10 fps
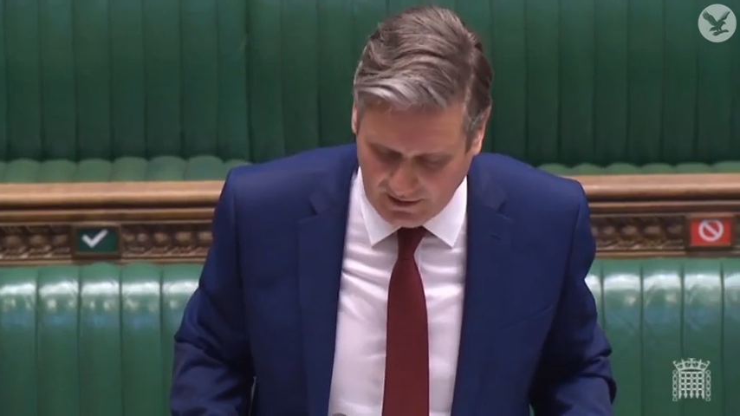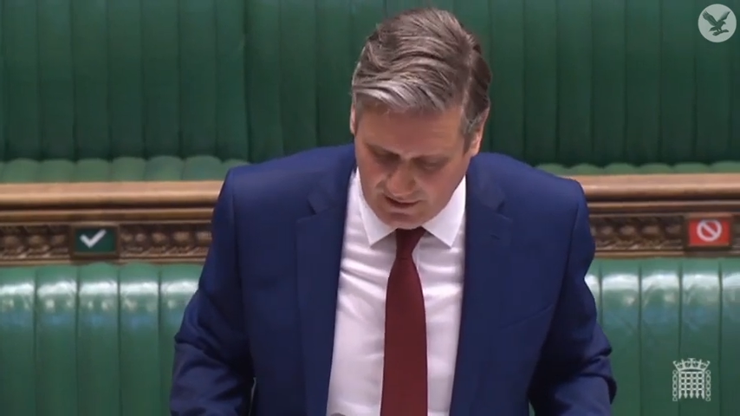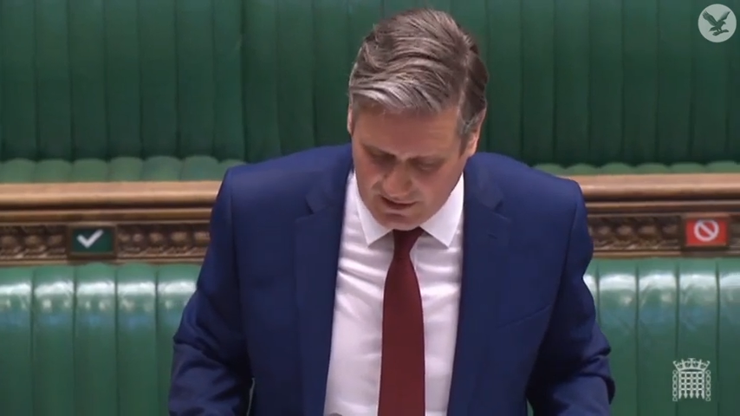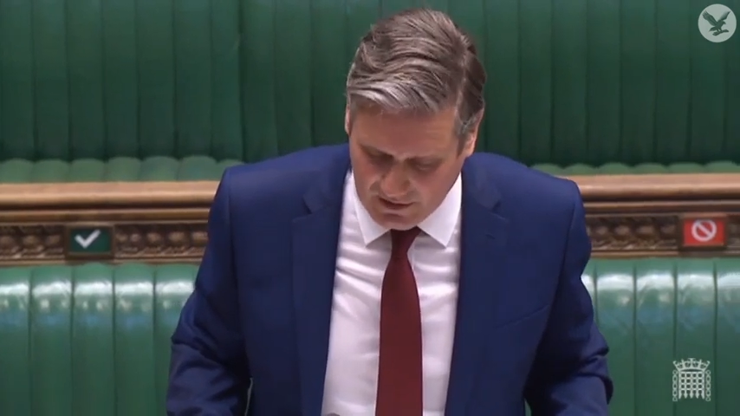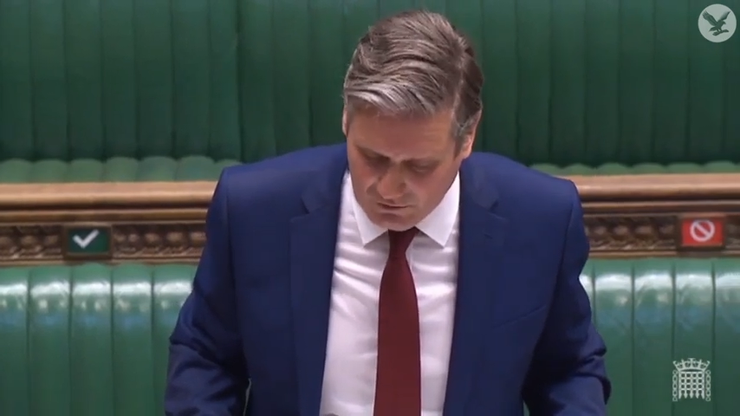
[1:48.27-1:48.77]

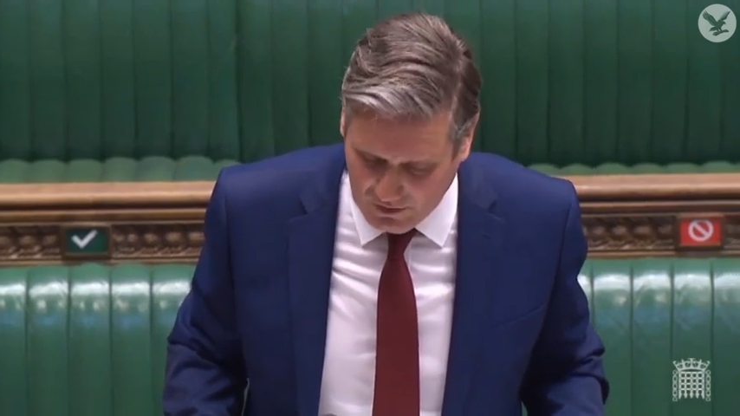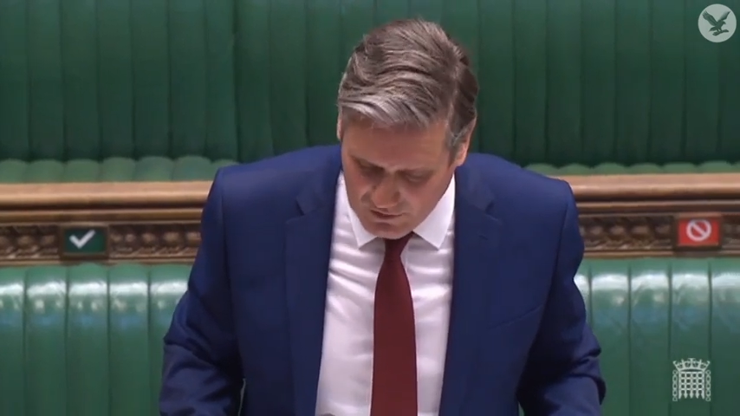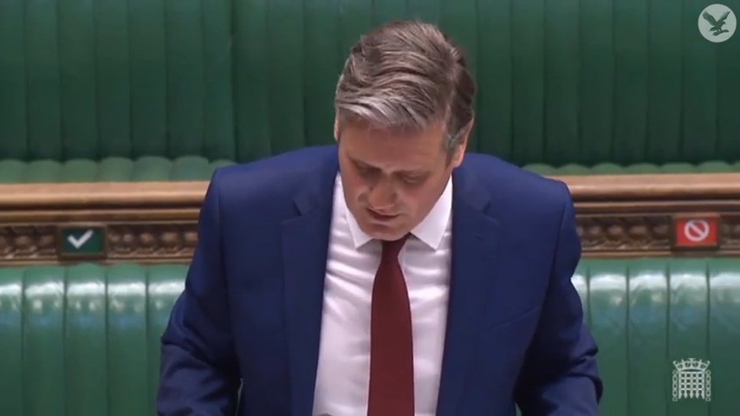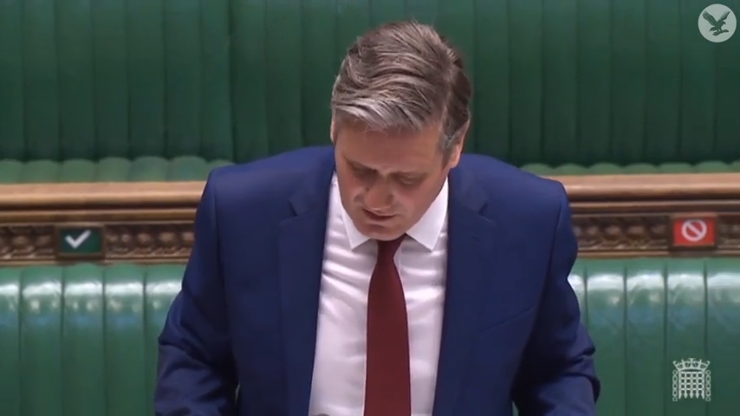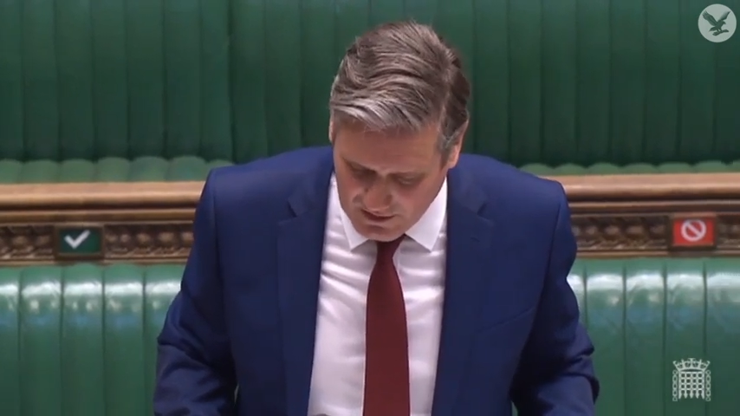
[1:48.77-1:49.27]
is a
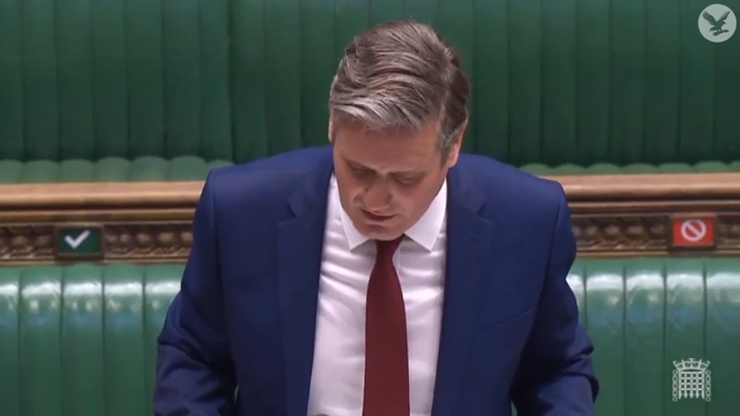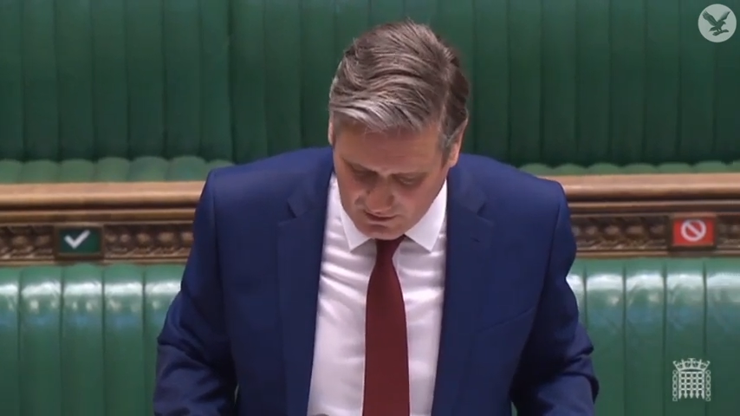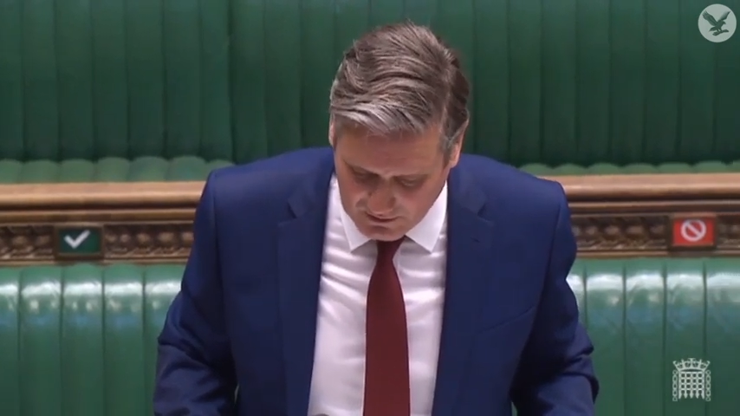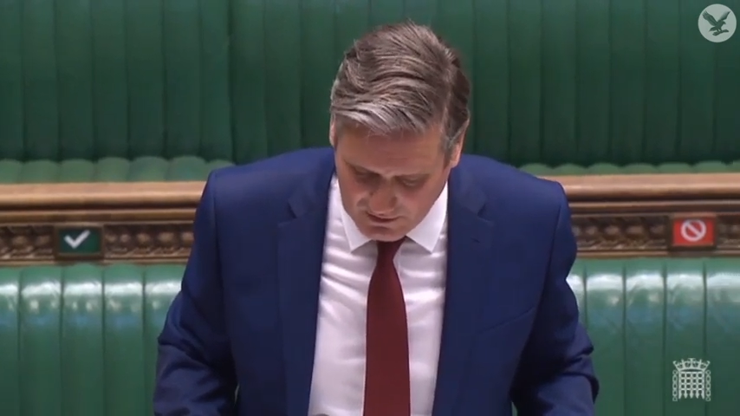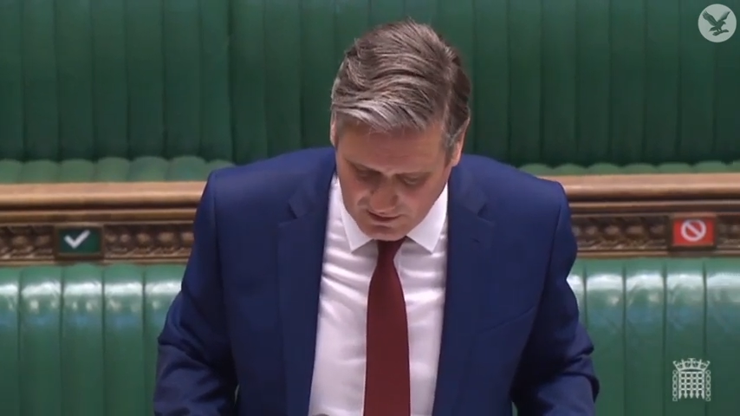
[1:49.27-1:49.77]
gross
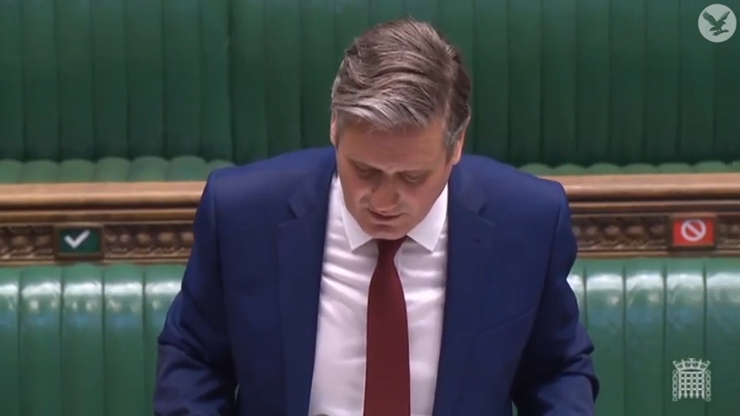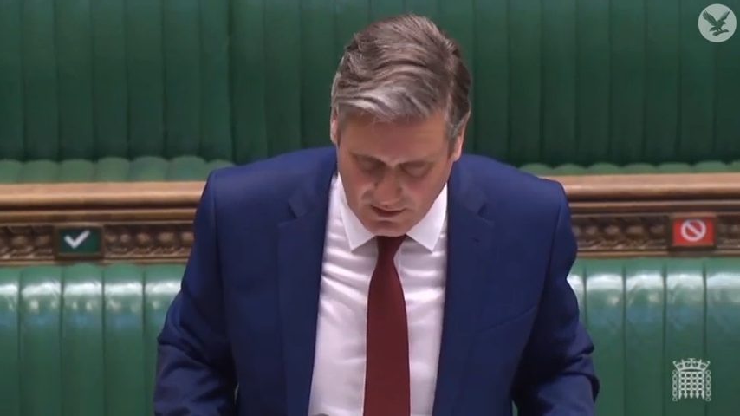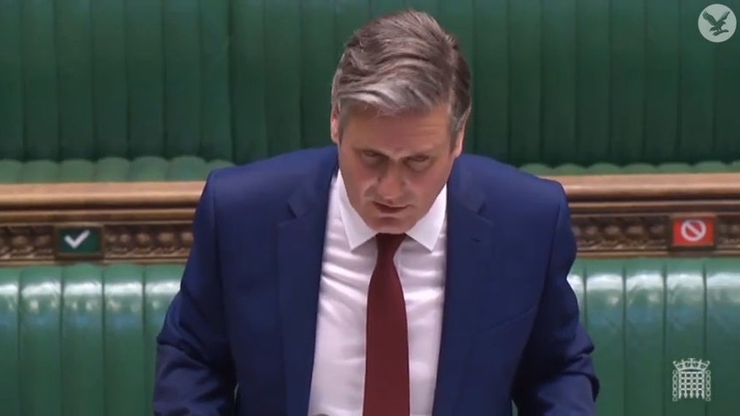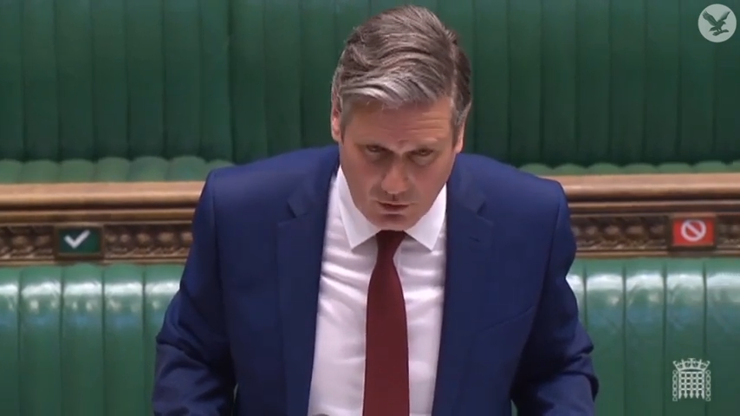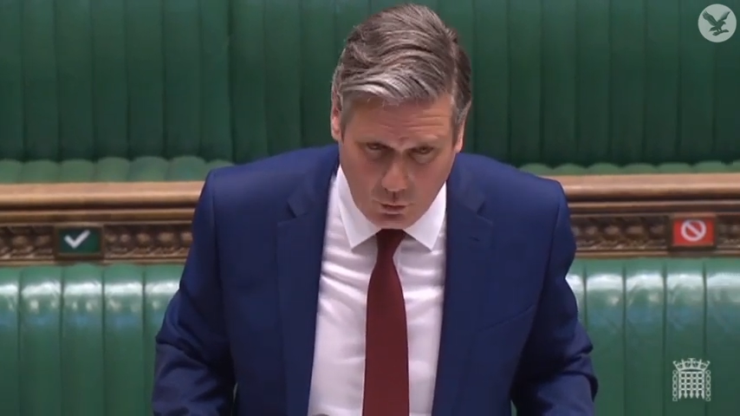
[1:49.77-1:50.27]
insult
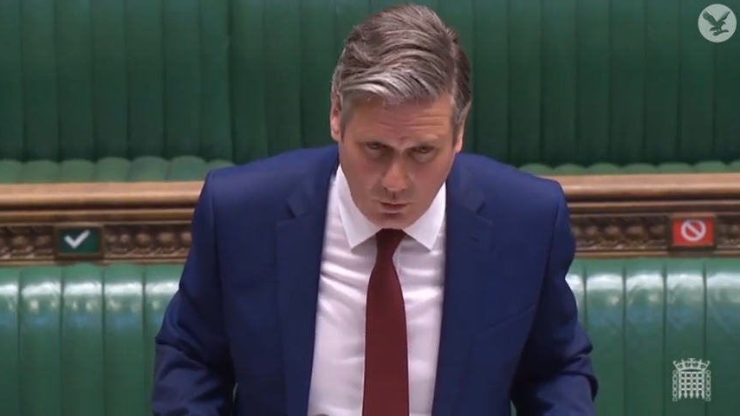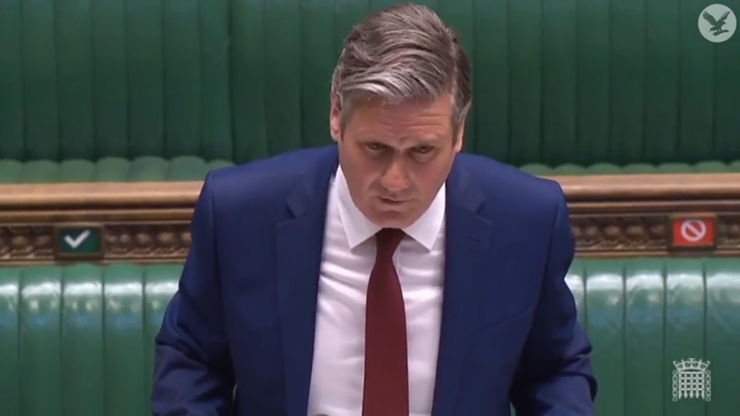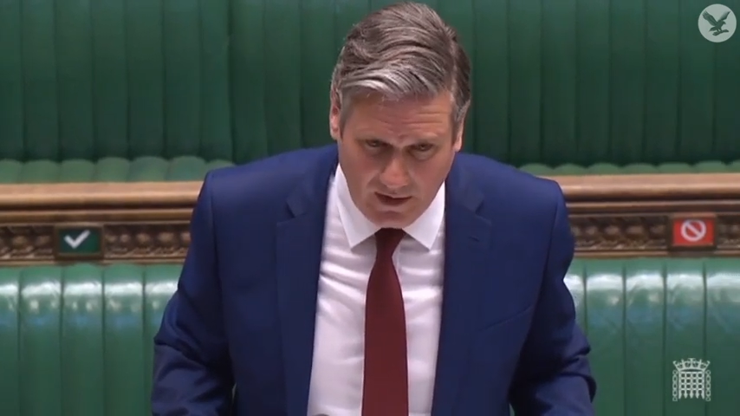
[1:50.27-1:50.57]
to all of